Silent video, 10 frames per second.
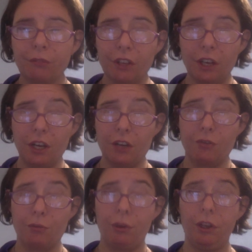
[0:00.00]
it is
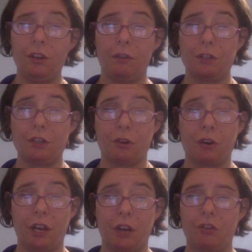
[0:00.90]
a really different
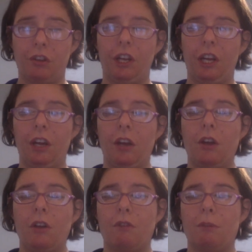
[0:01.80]
story, usually,
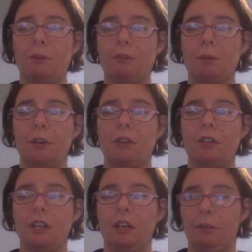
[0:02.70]
for the most part.
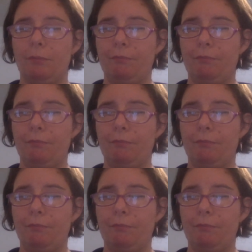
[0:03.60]
Um,